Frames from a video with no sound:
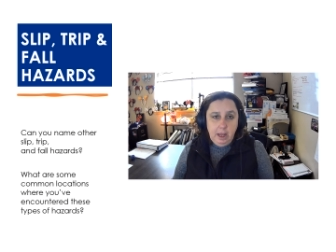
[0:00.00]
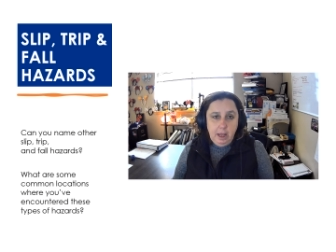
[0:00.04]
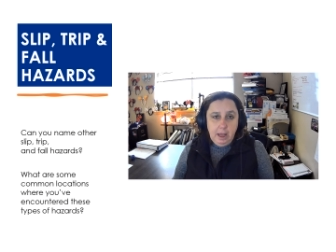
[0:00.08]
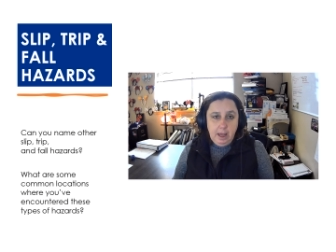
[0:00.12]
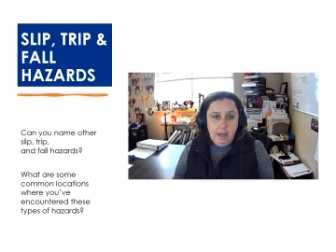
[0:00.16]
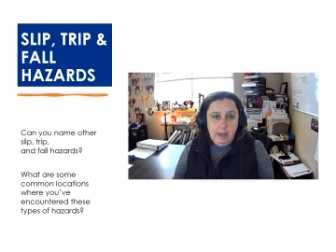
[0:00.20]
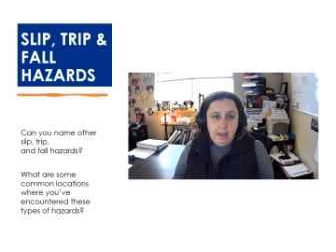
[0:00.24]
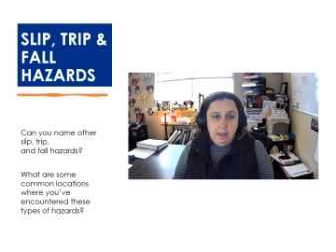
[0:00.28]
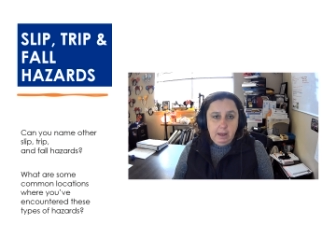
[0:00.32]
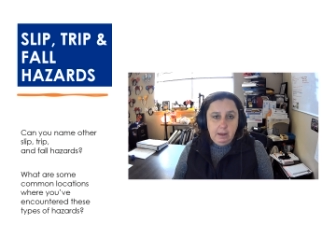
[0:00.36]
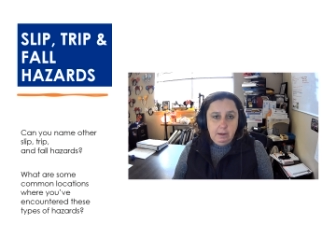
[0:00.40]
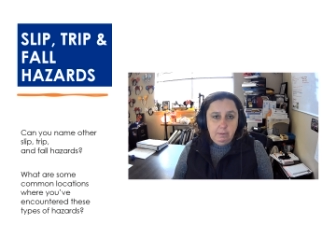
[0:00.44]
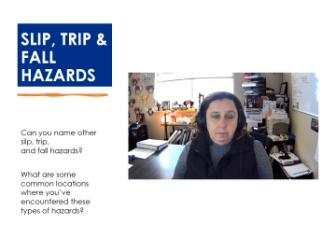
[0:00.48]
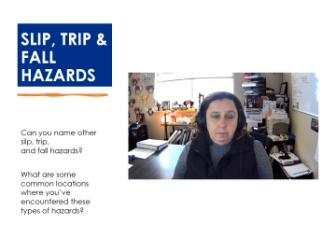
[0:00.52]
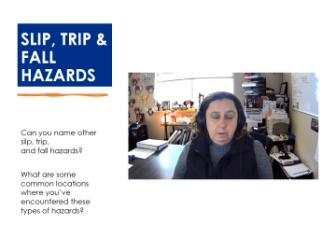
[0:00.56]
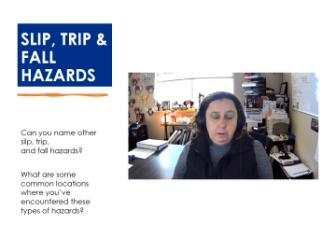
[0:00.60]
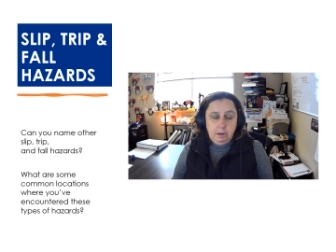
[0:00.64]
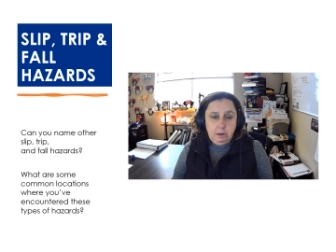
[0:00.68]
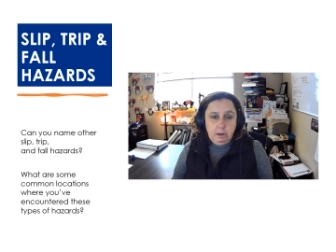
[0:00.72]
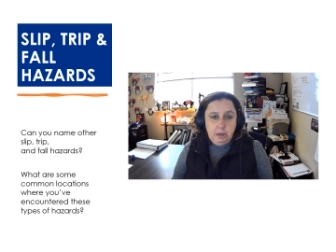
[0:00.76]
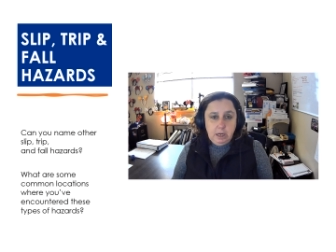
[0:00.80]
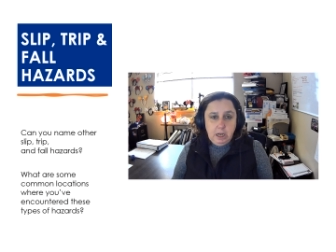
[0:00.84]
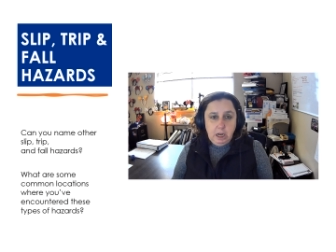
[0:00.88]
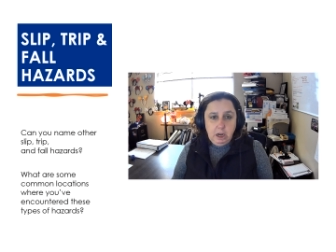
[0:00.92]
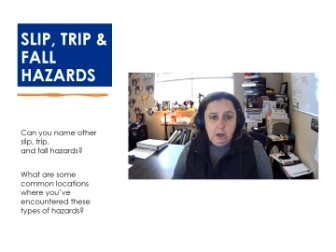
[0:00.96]
Um,
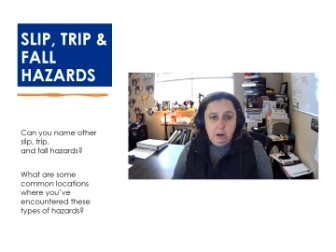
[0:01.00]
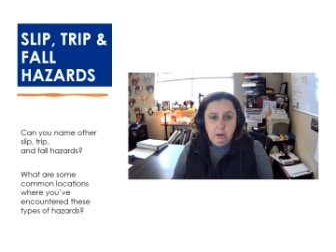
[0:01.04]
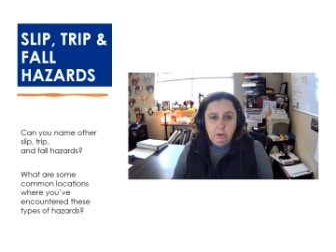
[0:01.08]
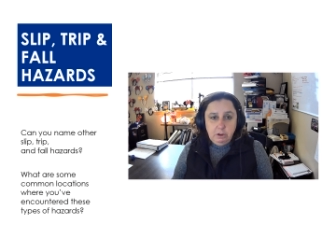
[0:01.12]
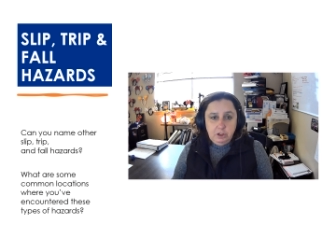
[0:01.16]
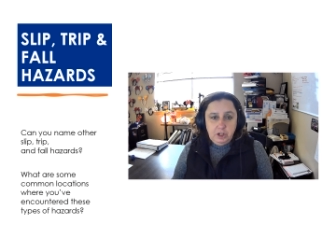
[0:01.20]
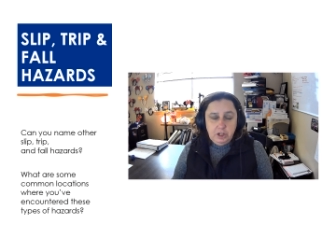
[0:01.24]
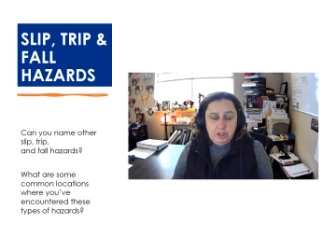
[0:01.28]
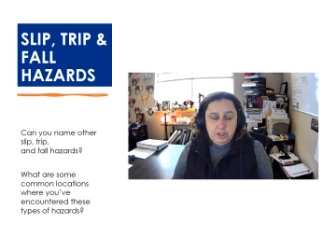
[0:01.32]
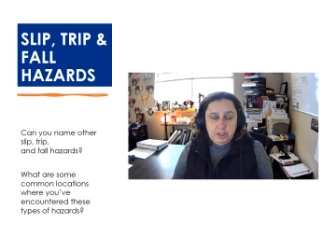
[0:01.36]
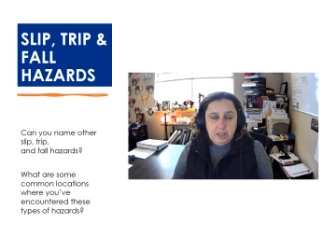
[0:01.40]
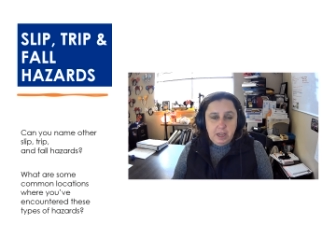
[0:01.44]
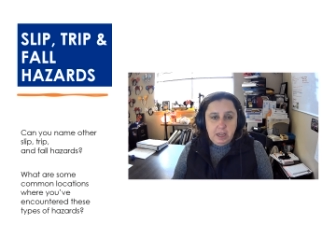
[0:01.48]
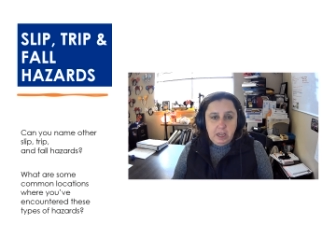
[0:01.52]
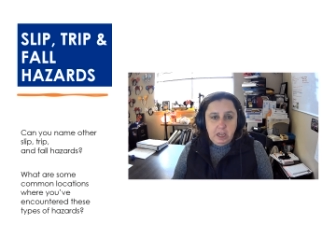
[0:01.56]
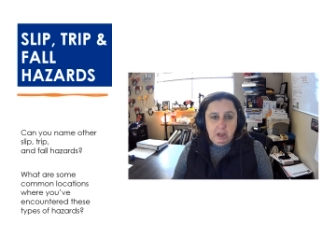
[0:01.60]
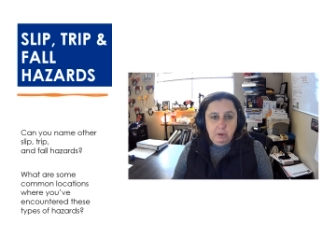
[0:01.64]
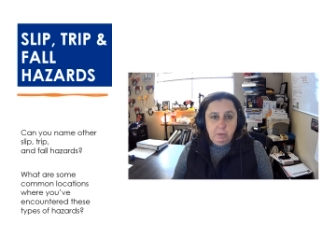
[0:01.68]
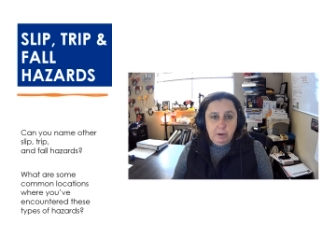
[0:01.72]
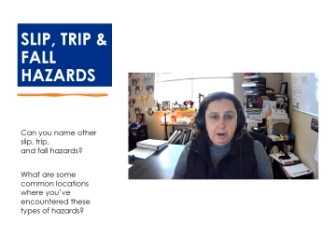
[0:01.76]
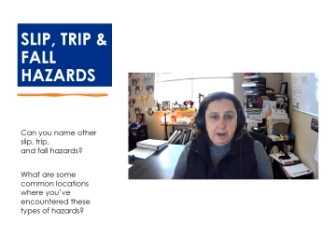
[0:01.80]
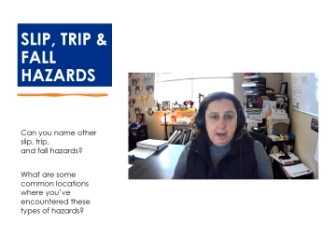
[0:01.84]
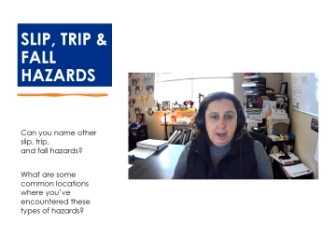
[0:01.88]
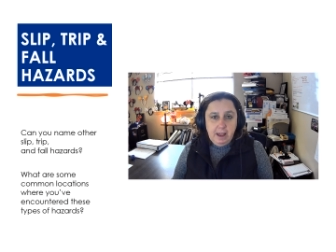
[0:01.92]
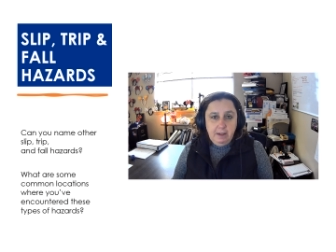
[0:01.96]
you know, just like you
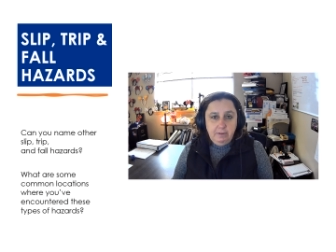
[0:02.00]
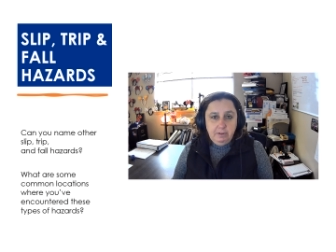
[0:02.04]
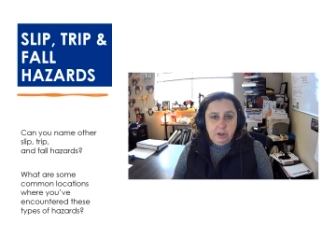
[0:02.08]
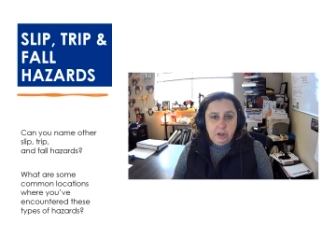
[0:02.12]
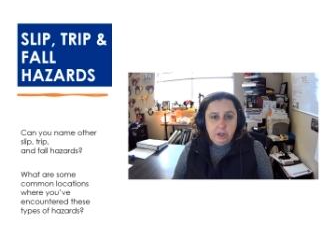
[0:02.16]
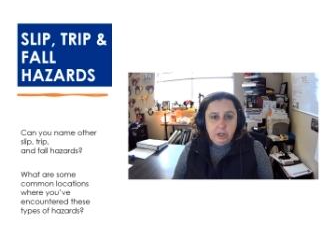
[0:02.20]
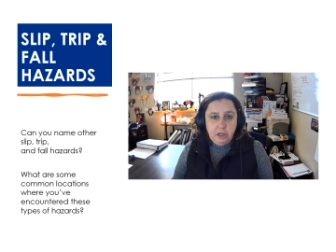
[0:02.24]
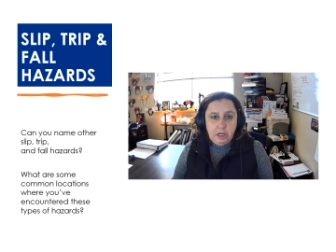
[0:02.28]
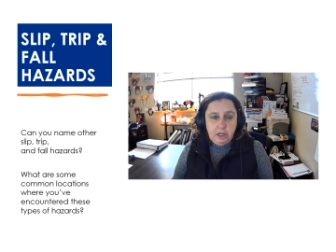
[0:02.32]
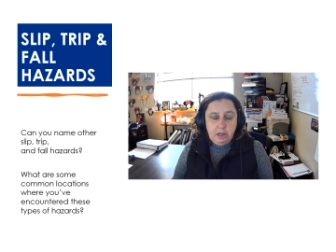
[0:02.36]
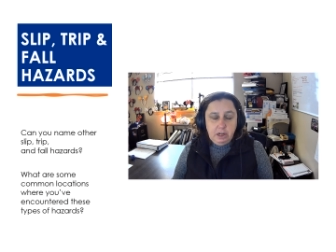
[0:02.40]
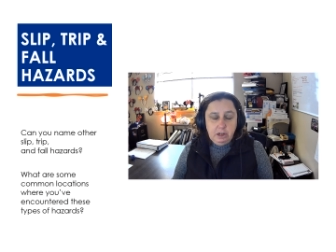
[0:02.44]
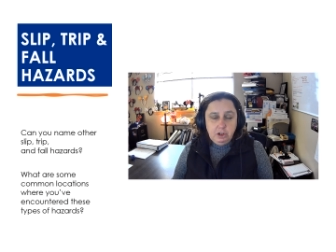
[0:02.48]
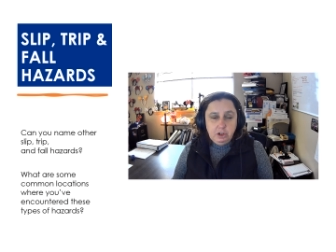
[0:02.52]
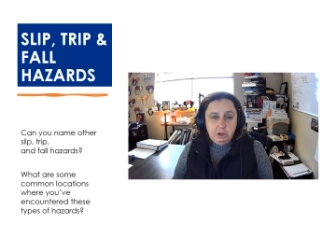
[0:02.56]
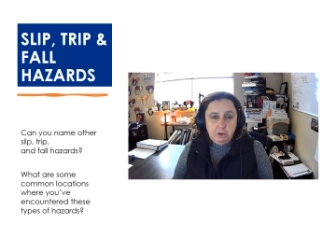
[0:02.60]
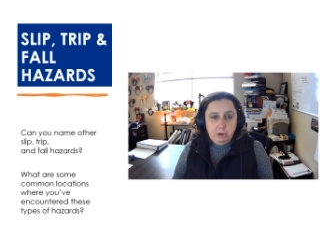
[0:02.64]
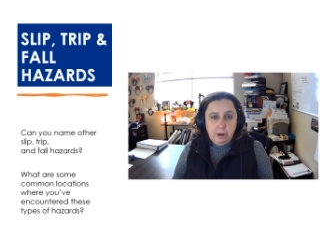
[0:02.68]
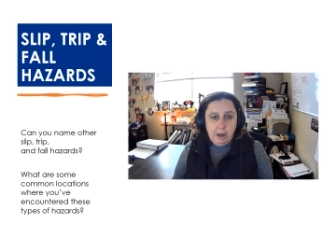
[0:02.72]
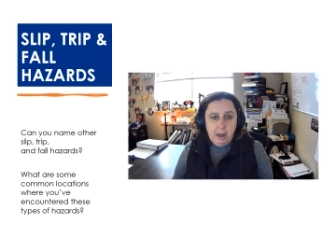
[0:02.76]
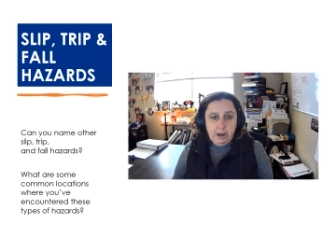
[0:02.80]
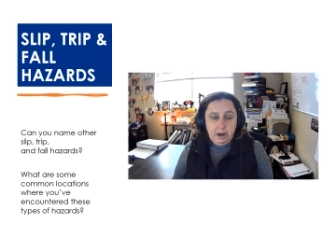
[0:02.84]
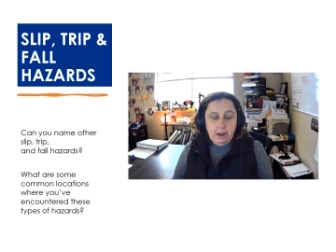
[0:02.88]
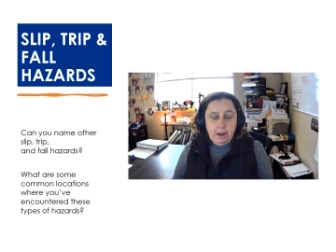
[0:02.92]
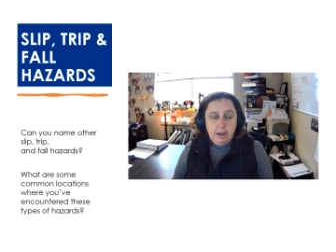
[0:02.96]
want to have good
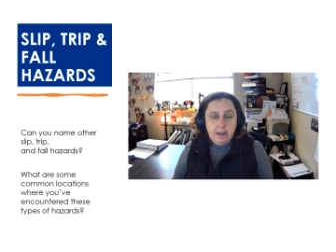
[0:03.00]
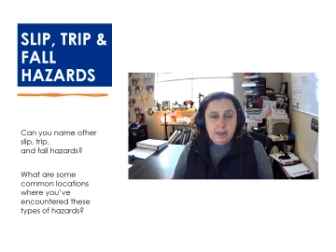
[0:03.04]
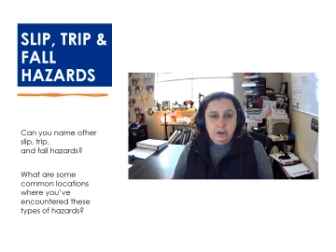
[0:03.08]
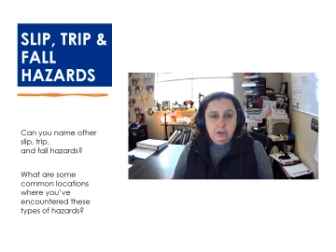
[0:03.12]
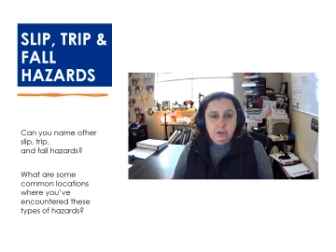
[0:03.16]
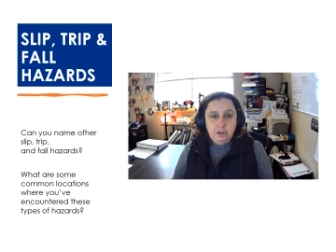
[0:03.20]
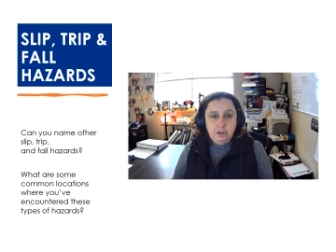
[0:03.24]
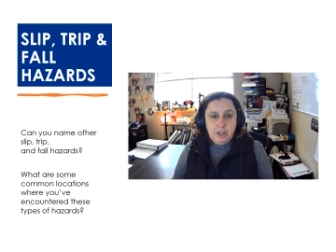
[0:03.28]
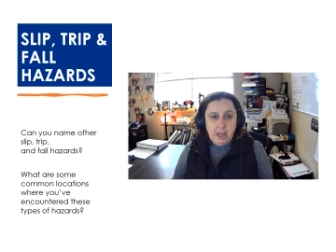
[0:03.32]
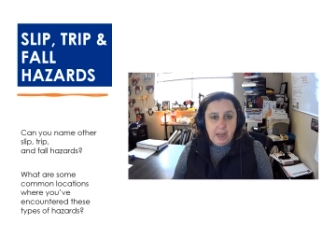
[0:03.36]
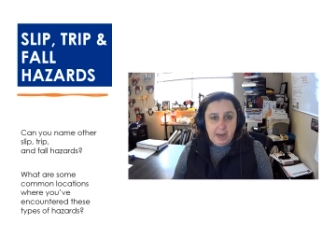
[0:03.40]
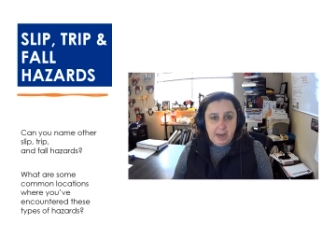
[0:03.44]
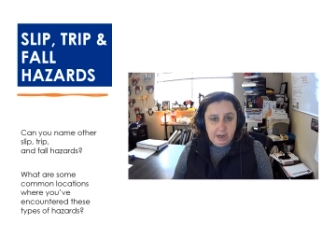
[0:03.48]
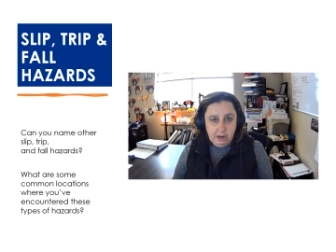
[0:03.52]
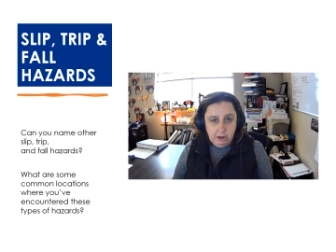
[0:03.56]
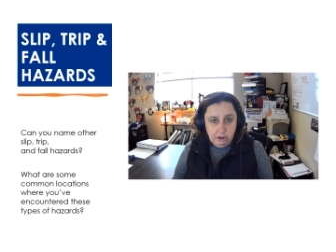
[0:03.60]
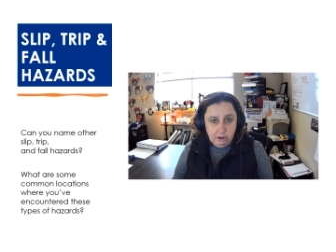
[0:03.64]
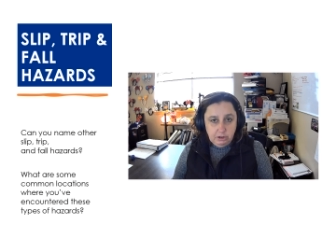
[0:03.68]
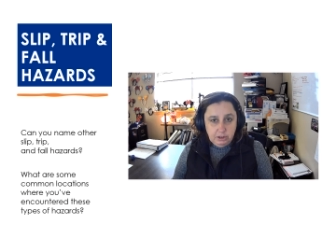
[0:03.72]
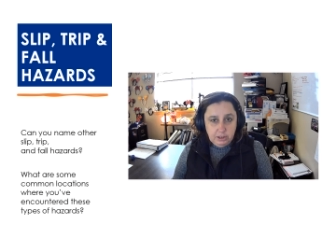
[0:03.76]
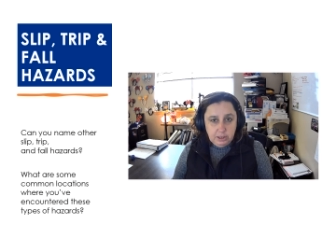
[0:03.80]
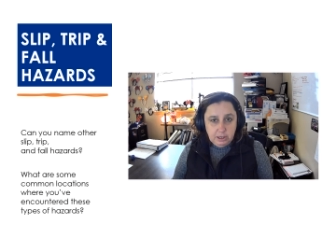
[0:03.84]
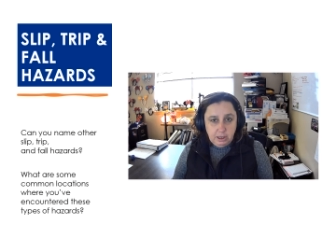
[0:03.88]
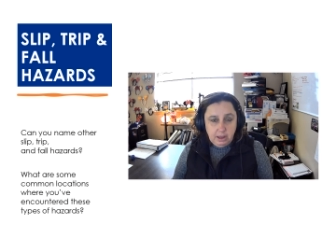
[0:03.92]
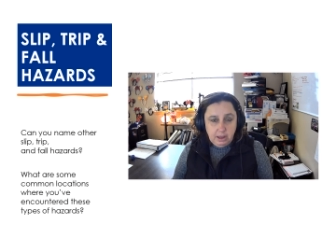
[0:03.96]
tread on your tires,